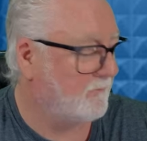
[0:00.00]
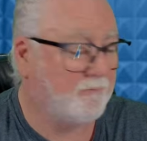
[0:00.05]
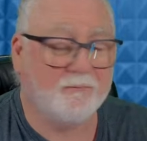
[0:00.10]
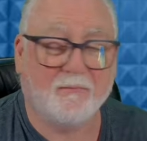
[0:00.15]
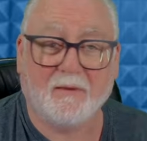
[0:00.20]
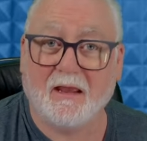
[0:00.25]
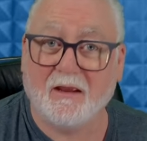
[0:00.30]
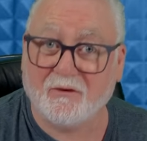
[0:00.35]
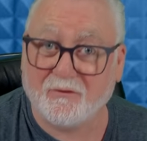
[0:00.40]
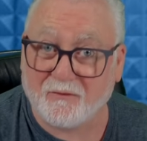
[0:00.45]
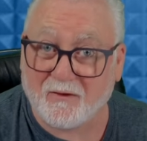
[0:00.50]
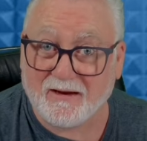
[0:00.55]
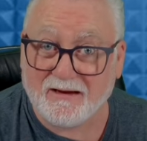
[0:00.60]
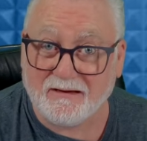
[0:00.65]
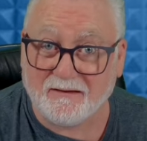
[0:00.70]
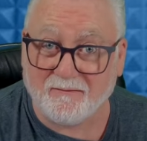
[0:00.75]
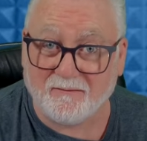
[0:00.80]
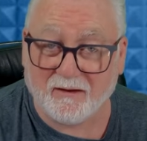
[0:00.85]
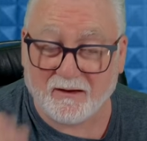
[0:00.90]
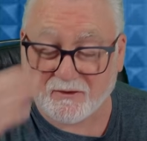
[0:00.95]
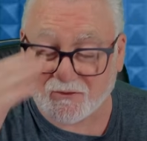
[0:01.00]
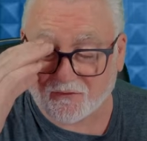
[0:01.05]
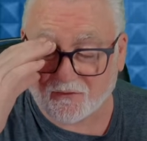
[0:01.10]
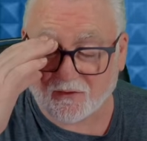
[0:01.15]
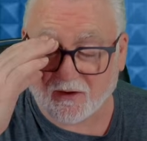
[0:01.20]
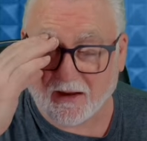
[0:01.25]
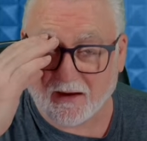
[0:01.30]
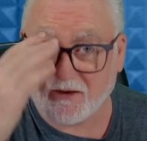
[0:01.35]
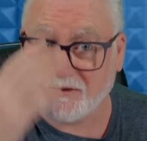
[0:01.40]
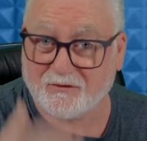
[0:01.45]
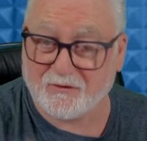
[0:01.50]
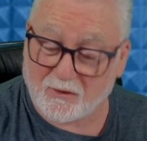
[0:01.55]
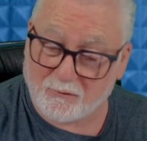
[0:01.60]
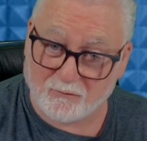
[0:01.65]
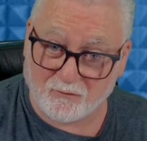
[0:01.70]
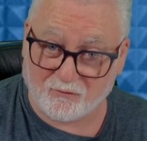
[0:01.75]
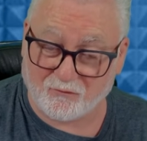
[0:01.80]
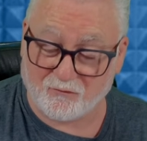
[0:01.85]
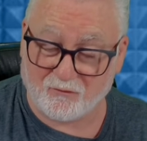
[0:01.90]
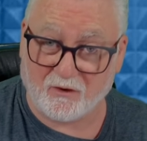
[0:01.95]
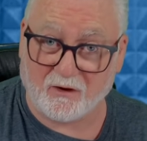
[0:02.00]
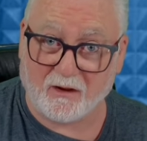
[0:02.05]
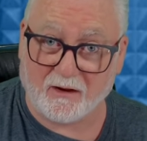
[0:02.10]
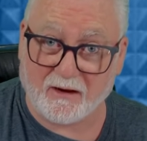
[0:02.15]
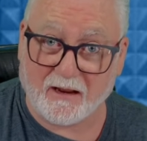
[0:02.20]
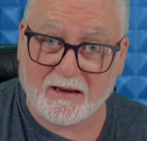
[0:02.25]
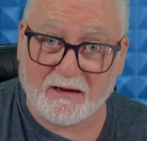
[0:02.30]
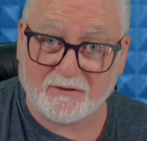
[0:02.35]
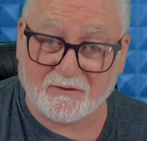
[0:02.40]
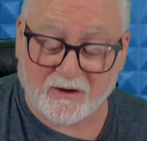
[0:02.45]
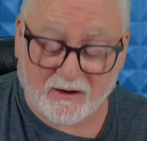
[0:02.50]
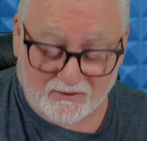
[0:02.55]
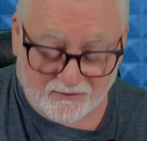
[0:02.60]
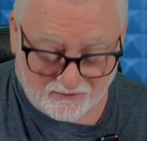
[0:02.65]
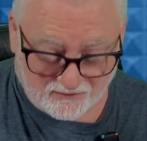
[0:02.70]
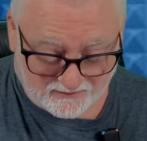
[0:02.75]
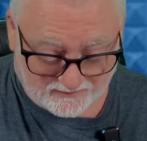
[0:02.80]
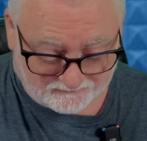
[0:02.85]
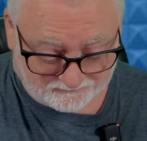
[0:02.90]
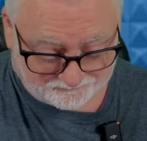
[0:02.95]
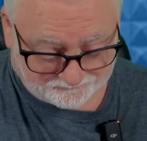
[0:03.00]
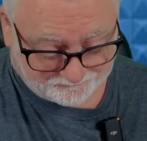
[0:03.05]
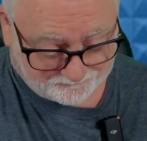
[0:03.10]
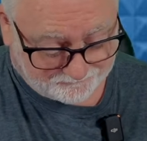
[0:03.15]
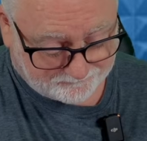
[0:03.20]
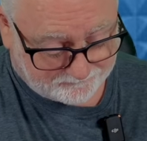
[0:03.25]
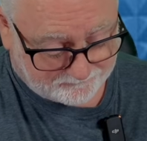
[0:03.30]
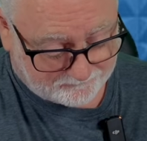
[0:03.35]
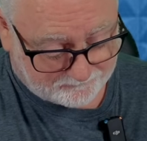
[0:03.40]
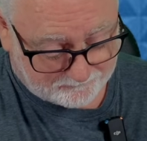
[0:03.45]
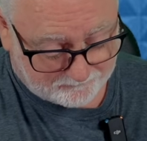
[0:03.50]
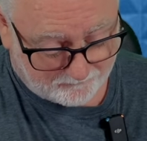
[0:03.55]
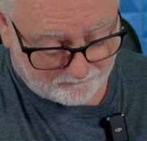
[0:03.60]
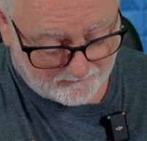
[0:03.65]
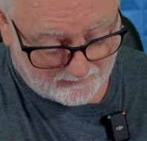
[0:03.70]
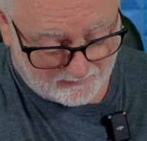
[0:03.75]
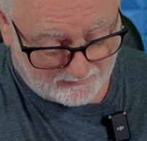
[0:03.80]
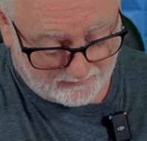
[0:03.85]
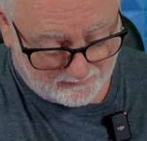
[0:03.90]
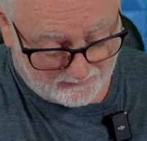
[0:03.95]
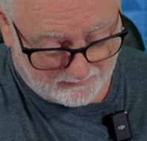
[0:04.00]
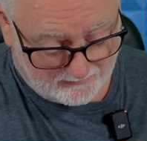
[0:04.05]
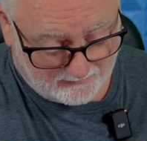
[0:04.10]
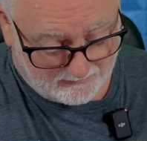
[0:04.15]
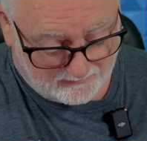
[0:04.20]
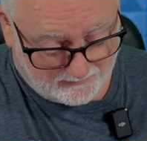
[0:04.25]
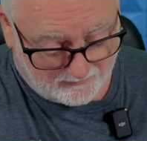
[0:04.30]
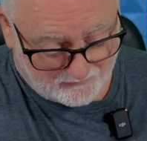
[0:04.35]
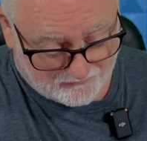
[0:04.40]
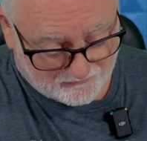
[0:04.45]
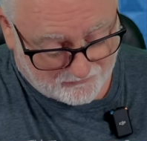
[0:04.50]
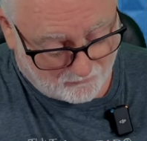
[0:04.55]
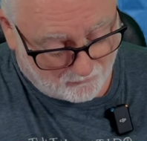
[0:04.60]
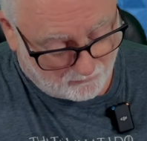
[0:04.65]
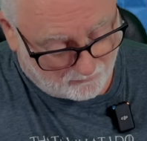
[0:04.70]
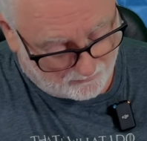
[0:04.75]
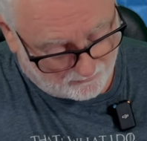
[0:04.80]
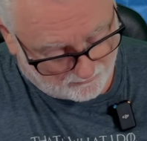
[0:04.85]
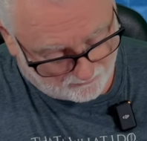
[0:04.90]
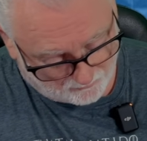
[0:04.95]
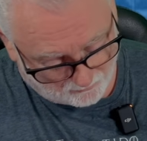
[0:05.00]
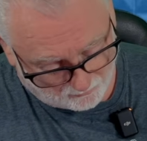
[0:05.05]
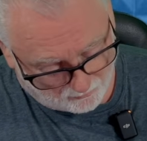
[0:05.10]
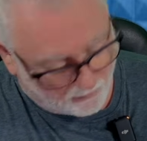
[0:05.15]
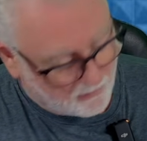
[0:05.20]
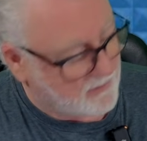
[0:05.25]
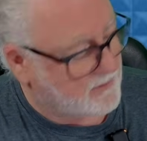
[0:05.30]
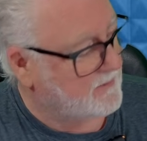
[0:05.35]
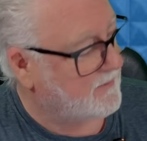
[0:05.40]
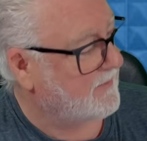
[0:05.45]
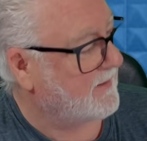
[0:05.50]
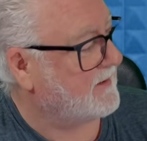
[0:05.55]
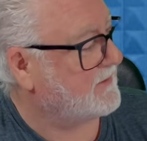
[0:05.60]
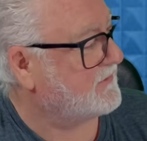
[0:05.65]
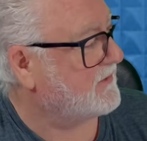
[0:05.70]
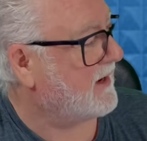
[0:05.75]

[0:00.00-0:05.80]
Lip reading: it's fine. And it sounds really nice actually. So on this, I